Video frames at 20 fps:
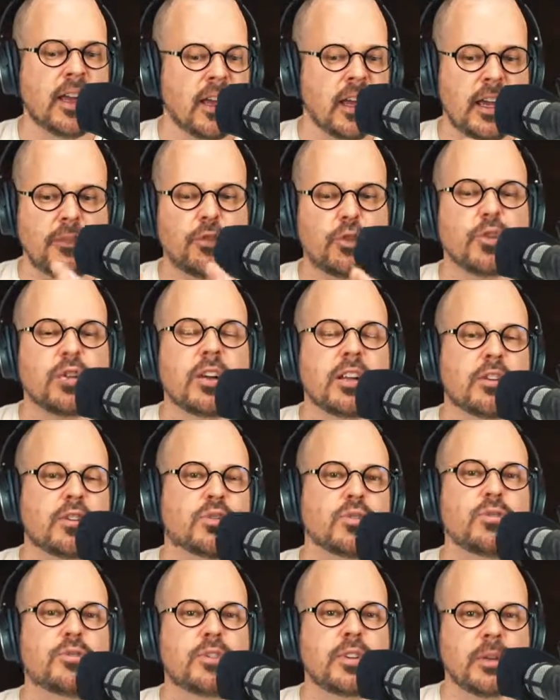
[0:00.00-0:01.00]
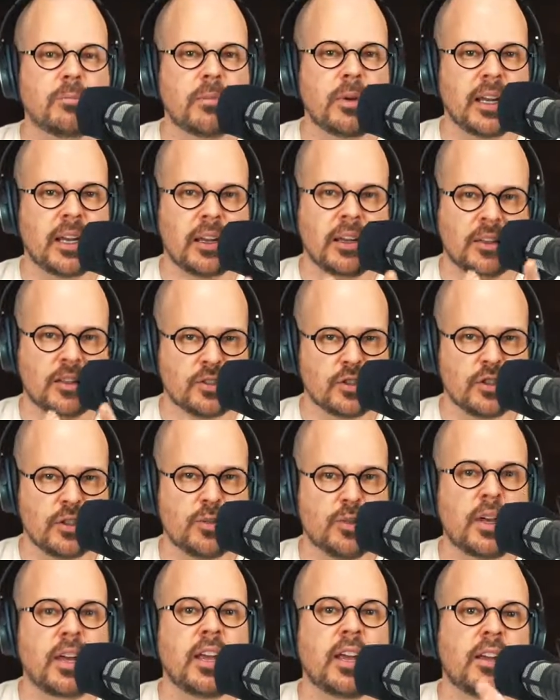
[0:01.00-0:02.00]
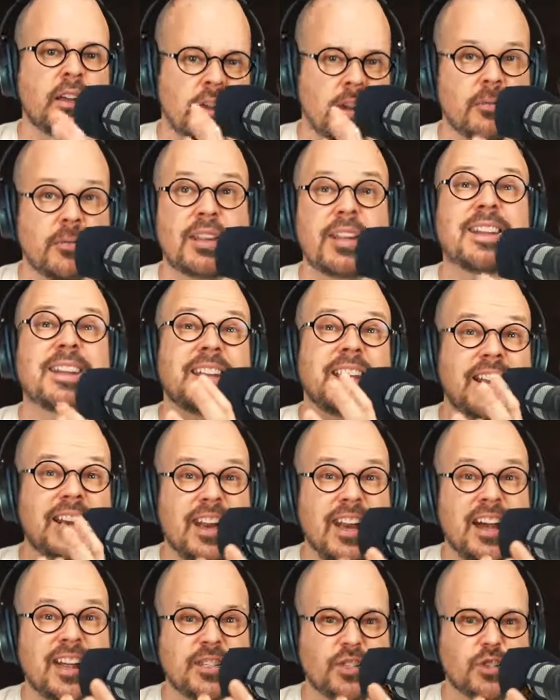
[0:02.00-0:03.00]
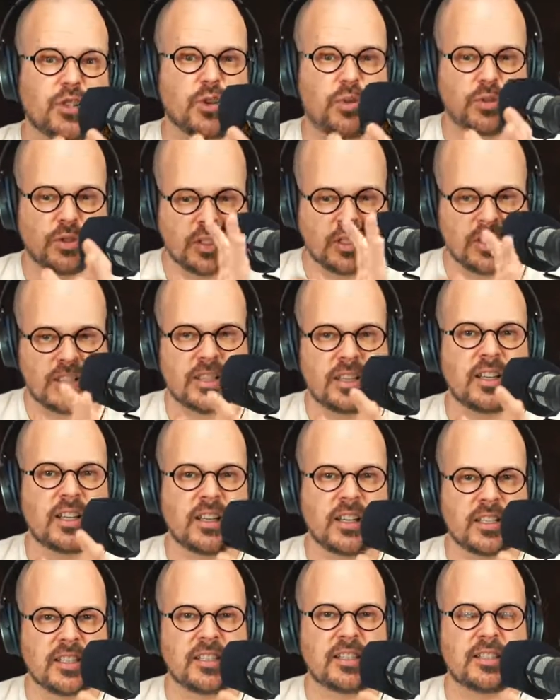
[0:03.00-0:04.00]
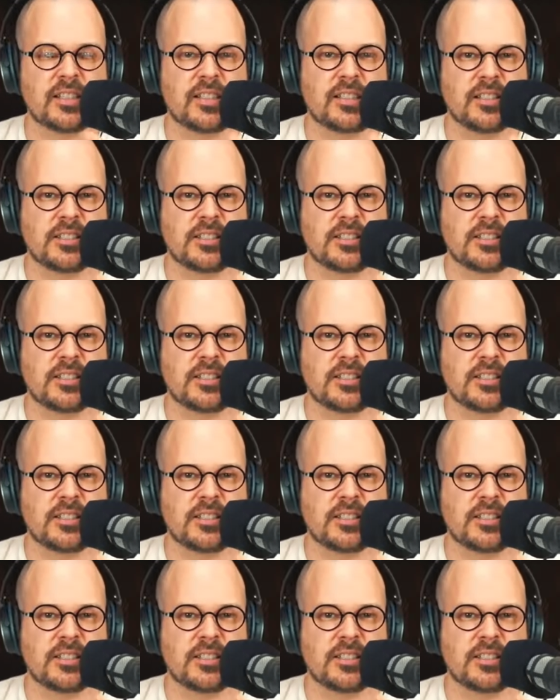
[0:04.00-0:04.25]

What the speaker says: if you're gonna do filmmaking, so then the light sources is